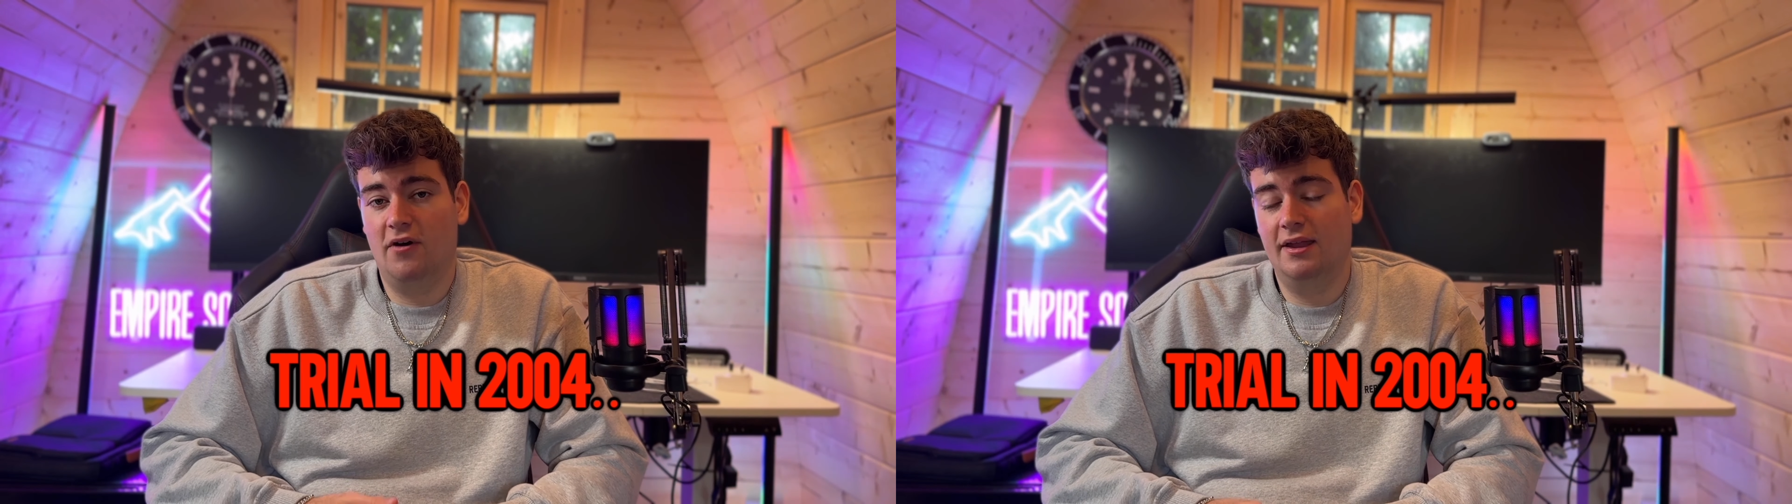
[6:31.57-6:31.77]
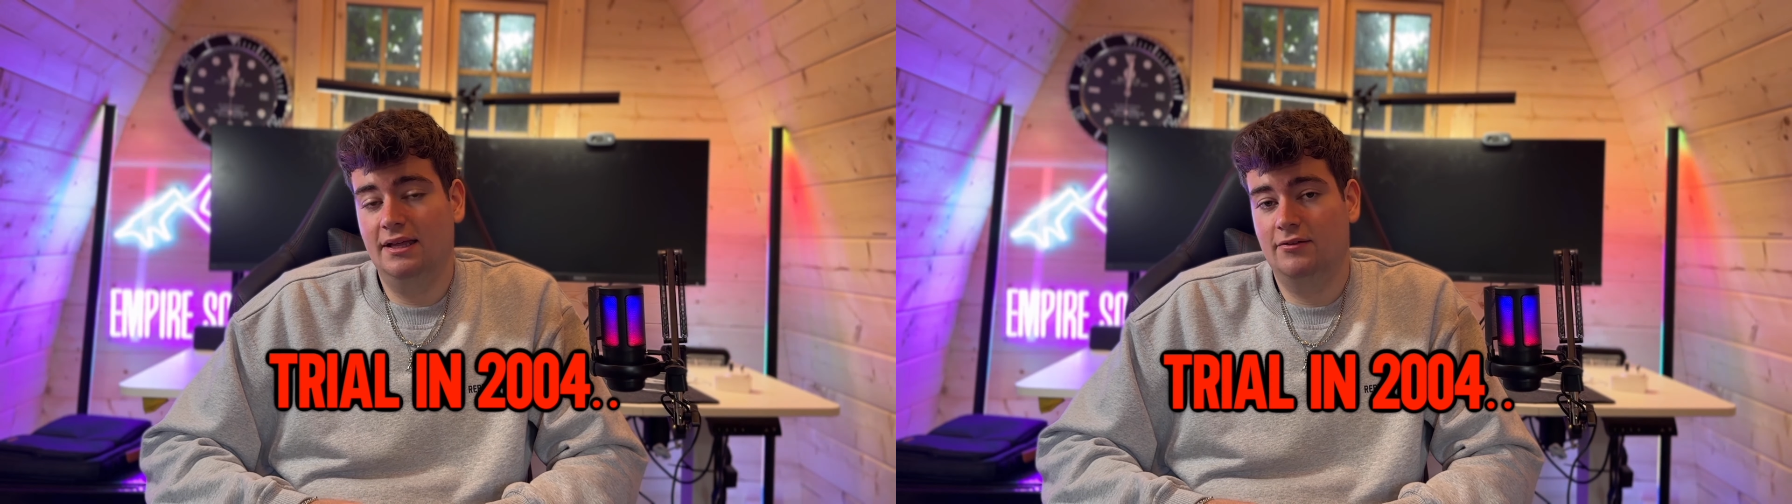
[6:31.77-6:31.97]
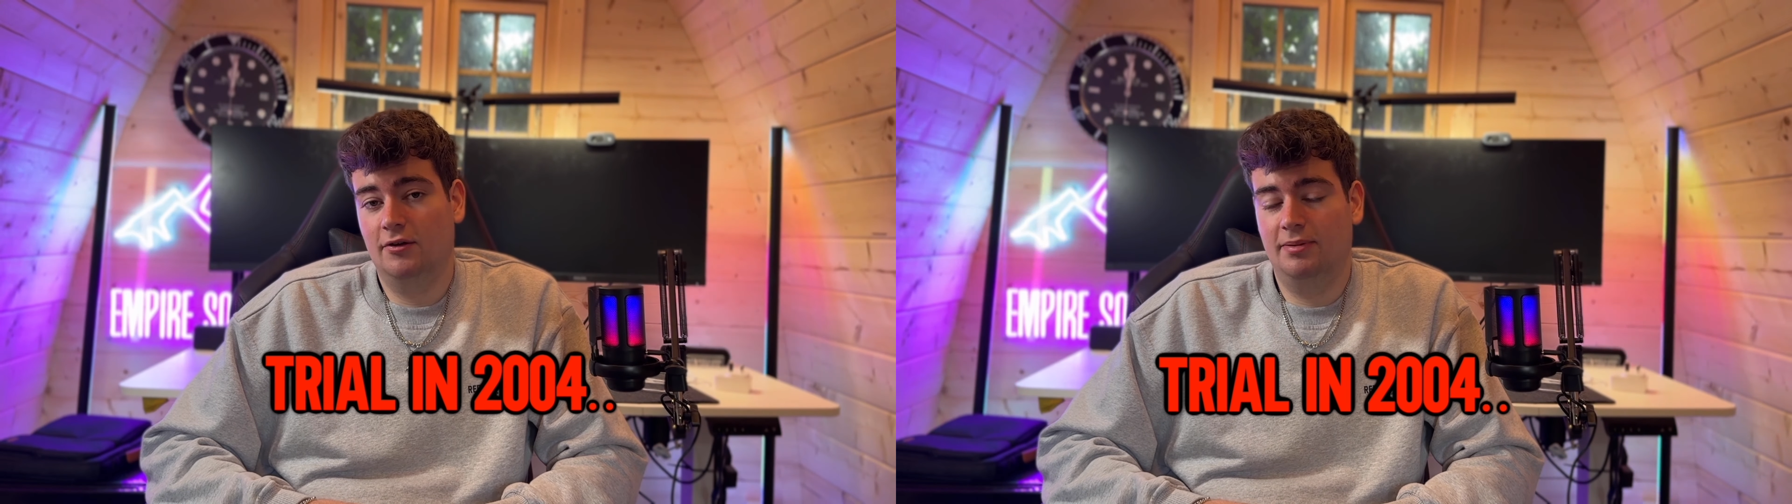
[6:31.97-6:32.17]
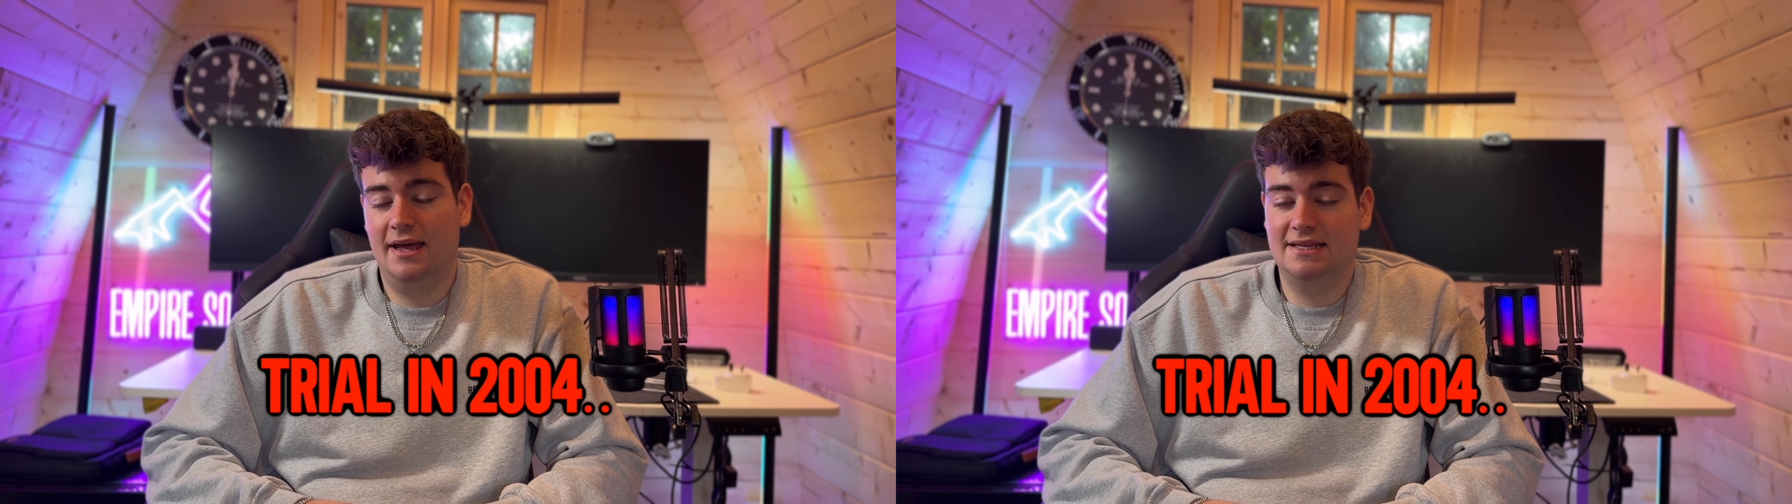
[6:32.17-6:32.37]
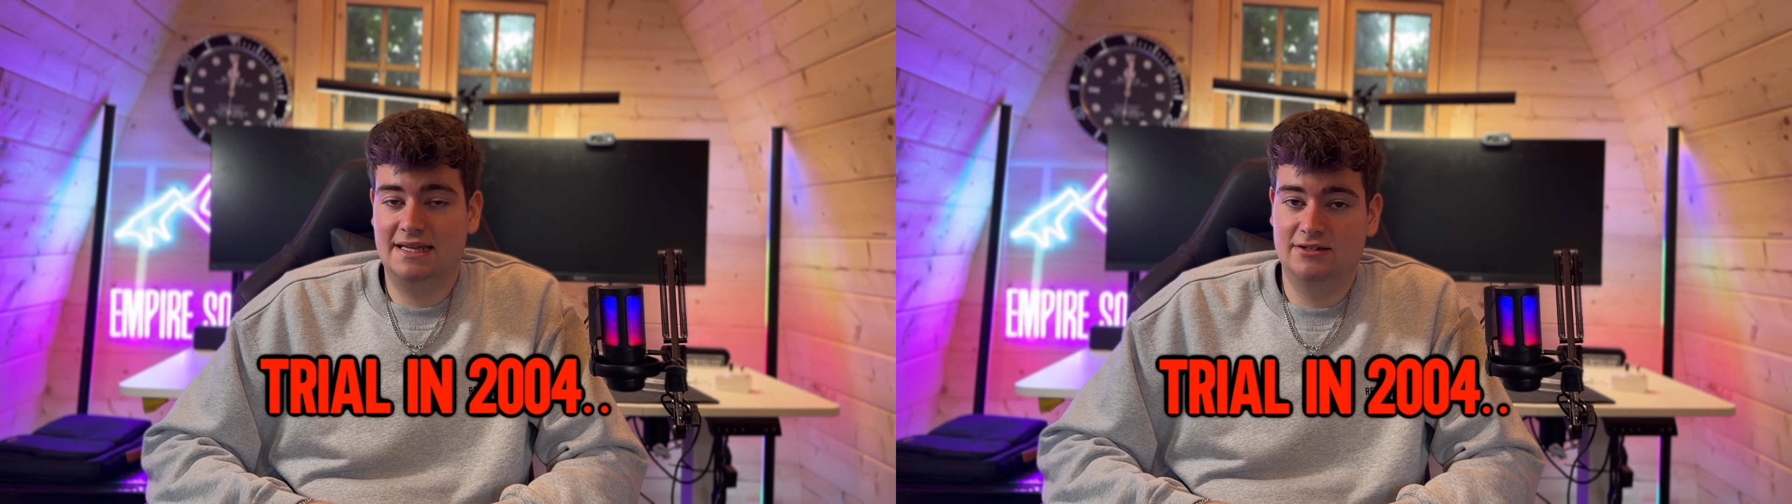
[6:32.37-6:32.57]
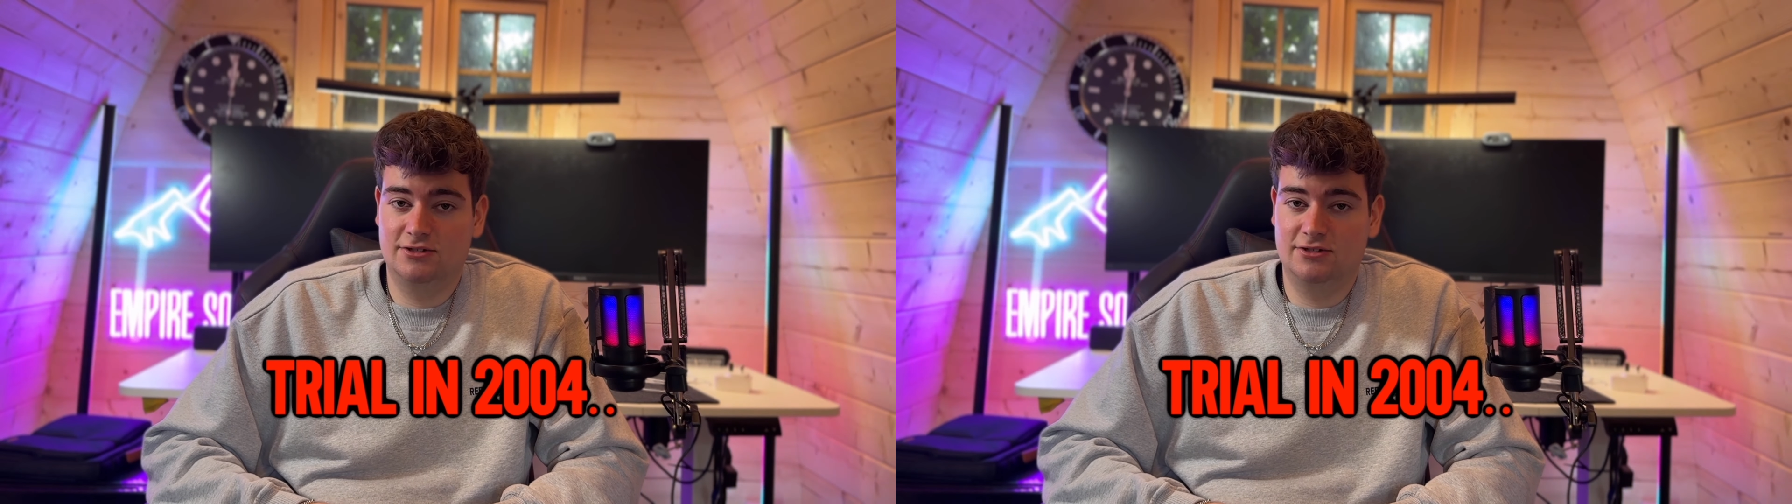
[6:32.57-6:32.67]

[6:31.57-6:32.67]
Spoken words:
finally took place in